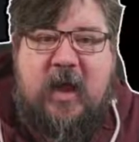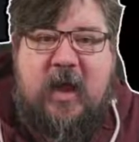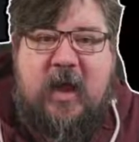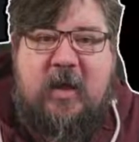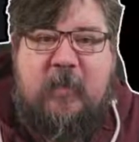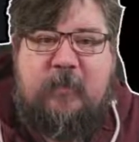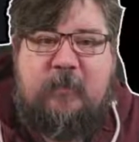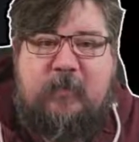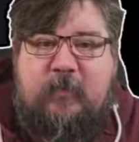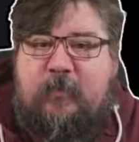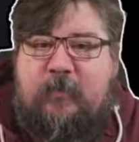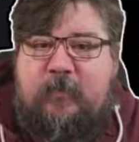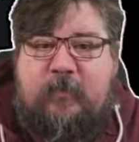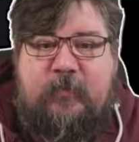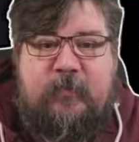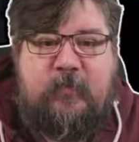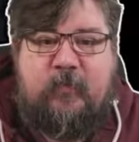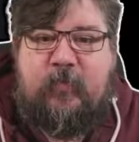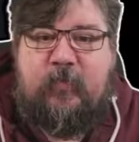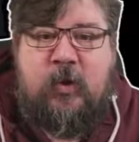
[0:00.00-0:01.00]

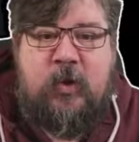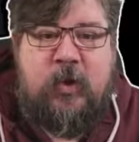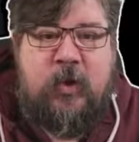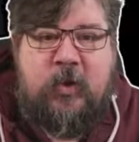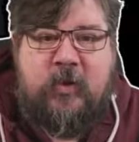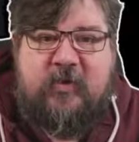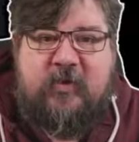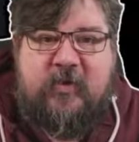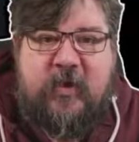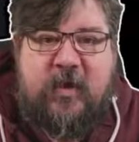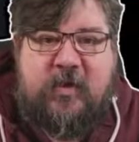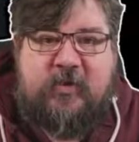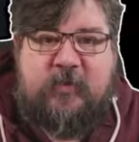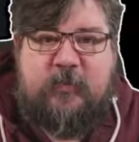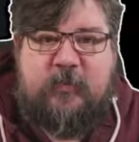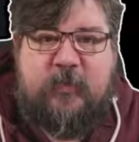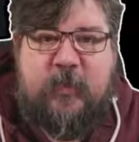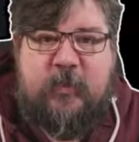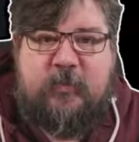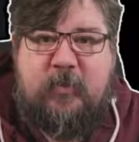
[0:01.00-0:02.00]
Really good
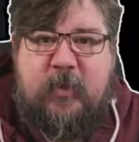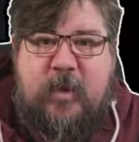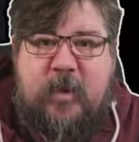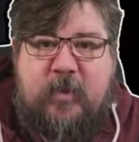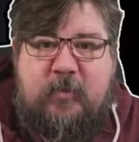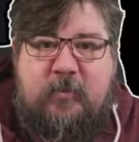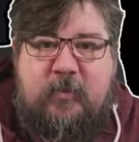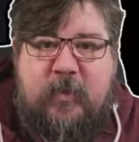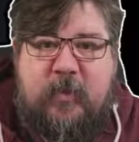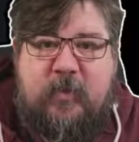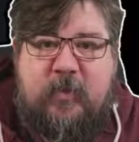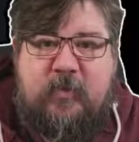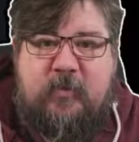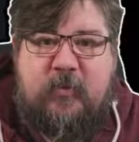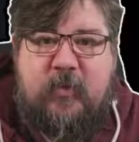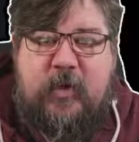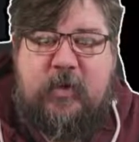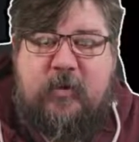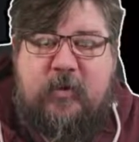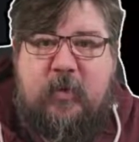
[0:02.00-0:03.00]
session with Brendan Burns,
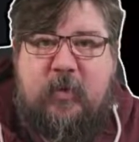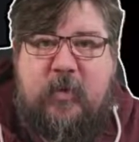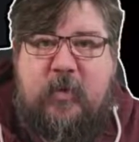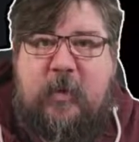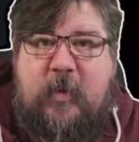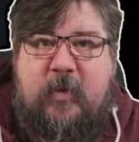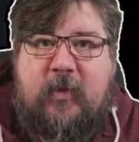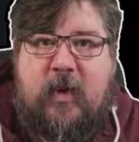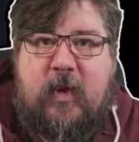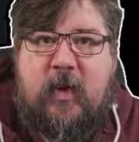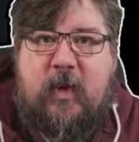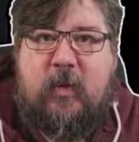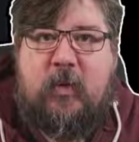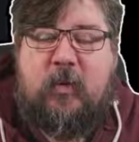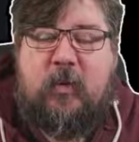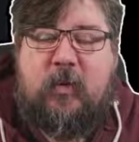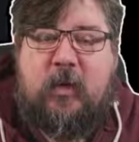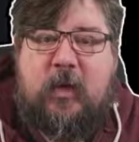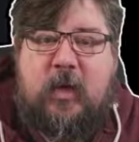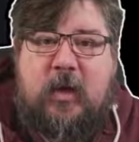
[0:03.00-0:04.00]
really talking about the
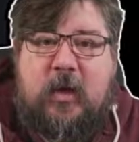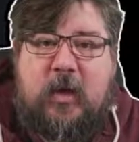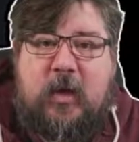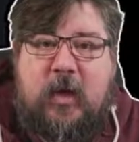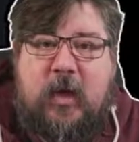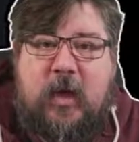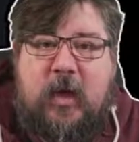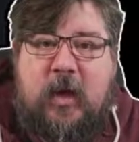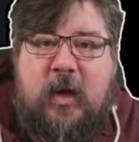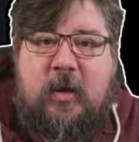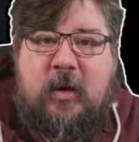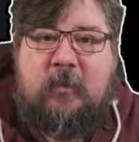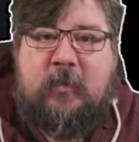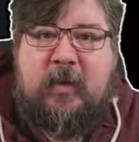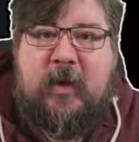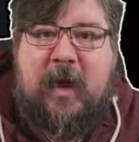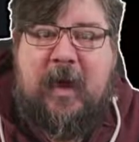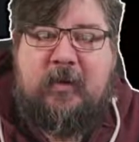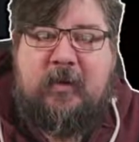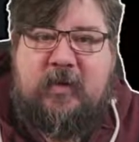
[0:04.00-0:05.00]
whole
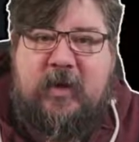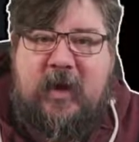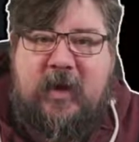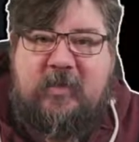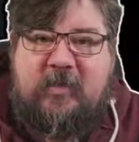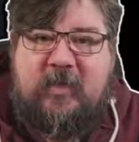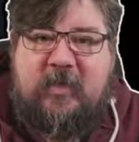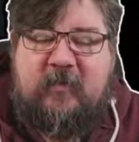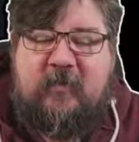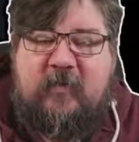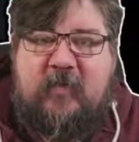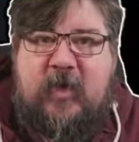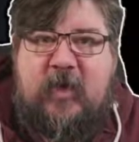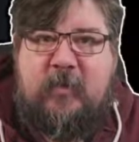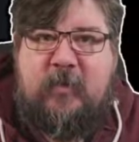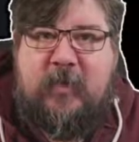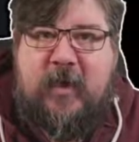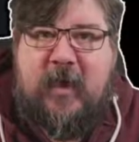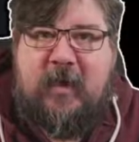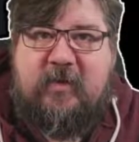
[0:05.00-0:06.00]
cloud native
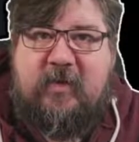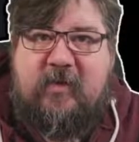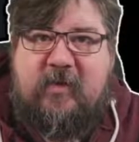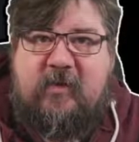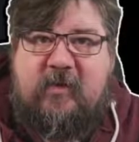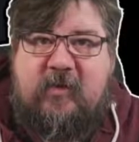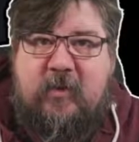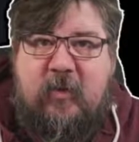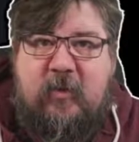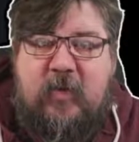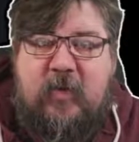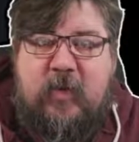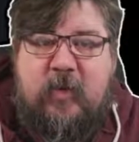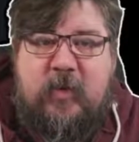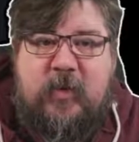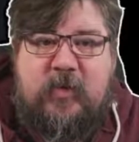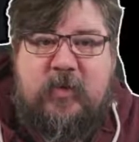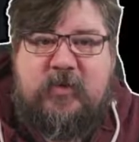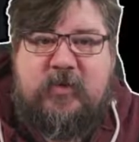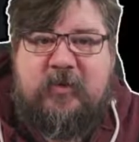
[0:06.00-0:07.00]
Kubernetes story,
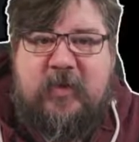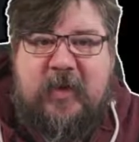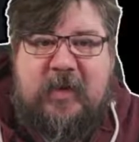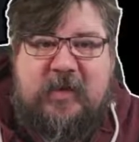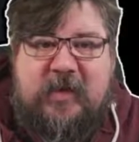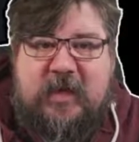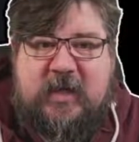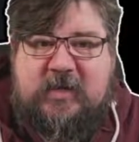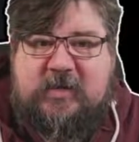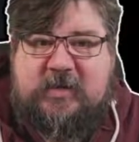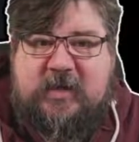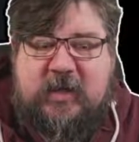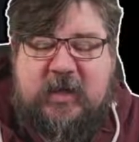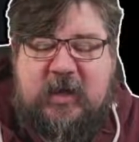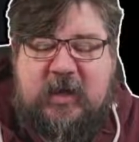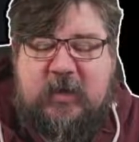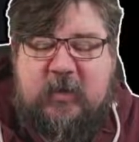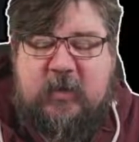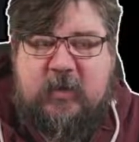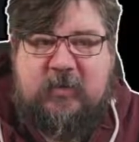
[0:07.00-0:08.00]
which was fantastic.
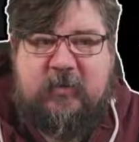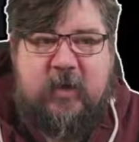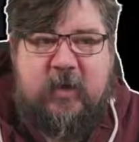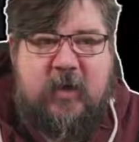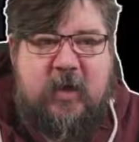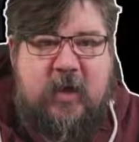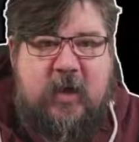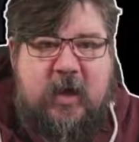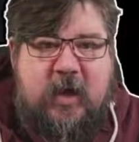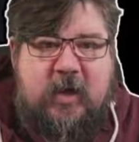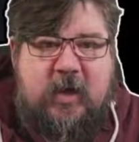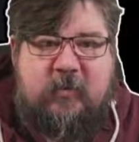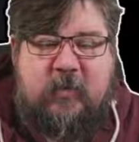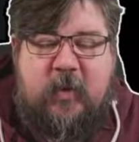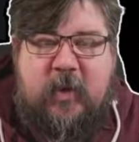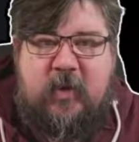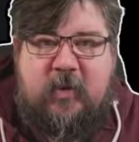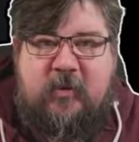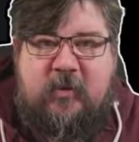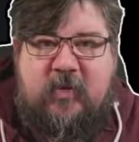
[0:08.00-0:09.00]
You know, it's
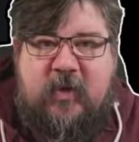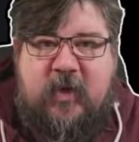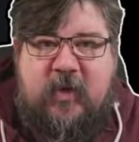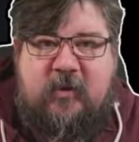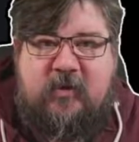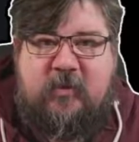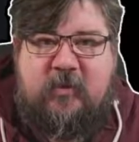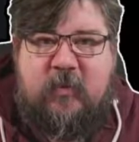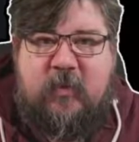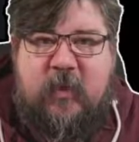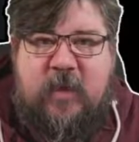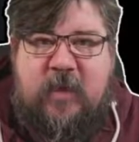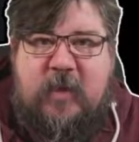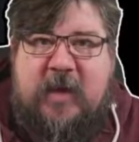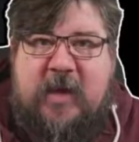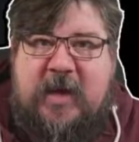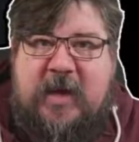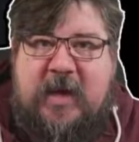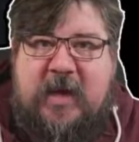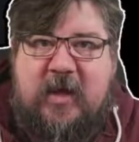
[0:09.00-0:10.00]
one of those things that when you
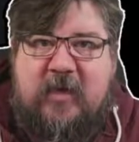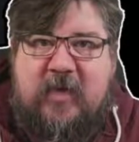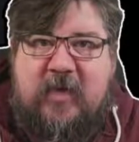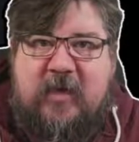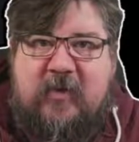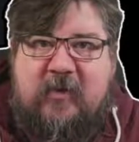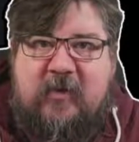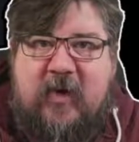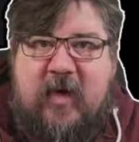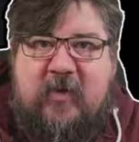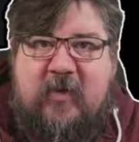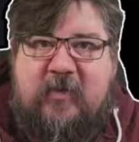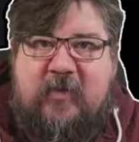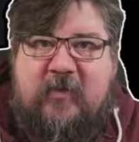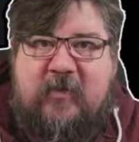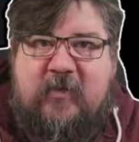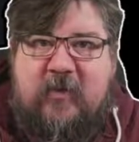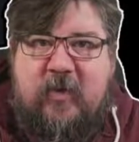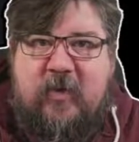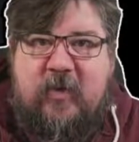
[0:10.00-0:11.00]
hear these kinds
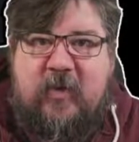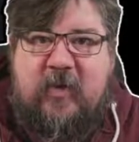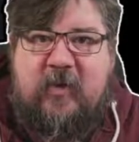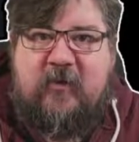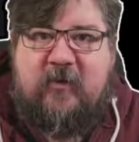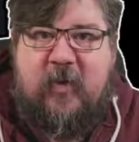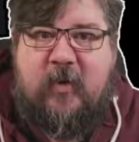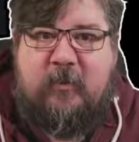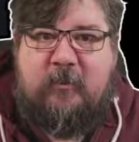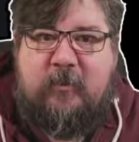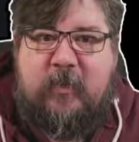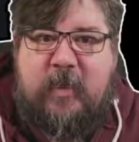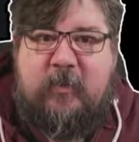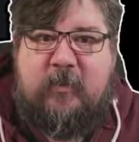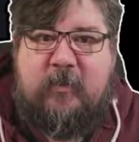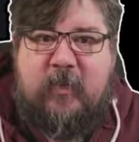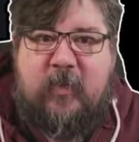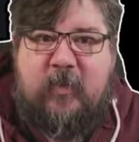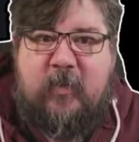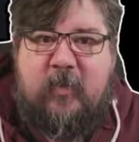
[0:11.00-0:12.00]
of stories from
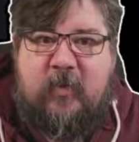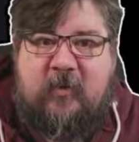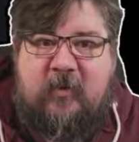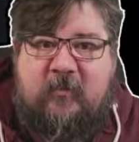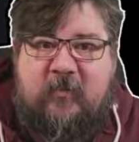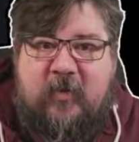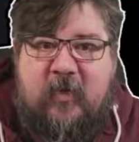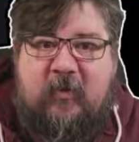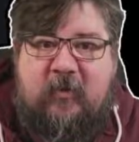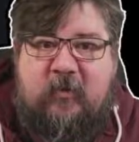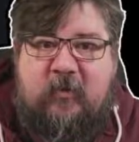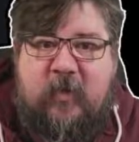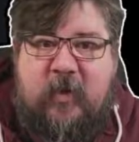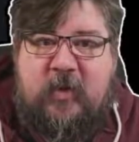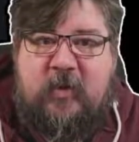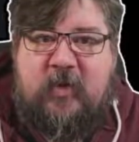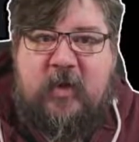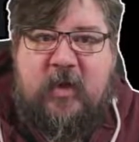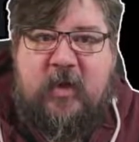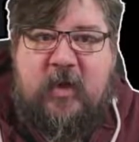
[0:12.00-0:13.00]
people that were involved
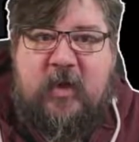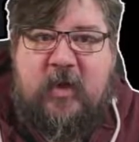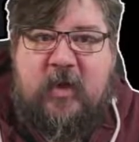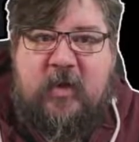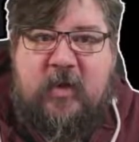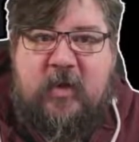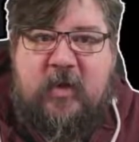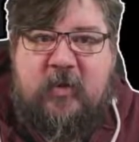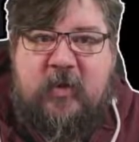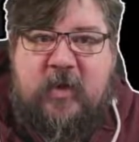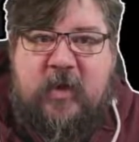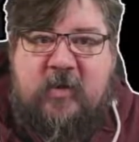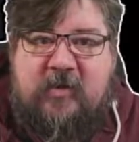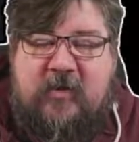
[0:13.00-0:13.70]
with, you know, the